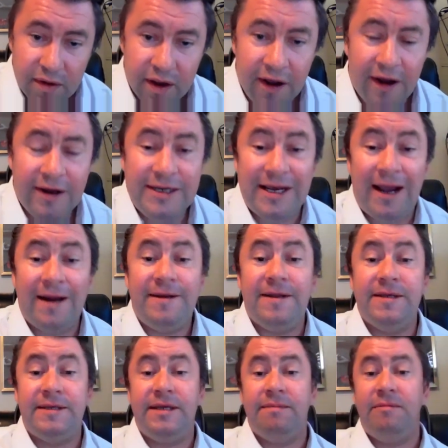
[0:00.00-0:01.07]

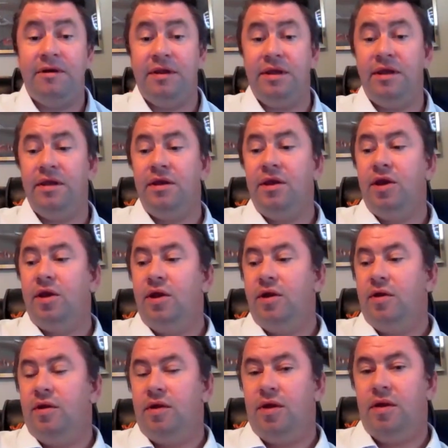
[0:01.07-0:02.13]
contacting somebody
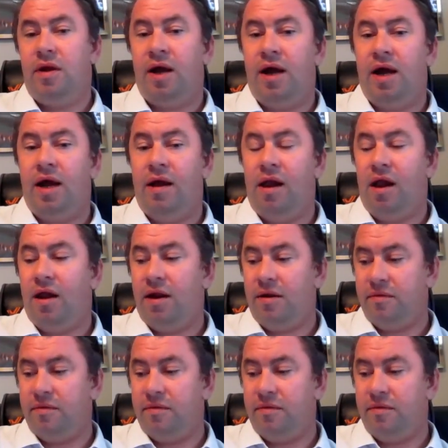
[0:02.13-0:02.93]
uh,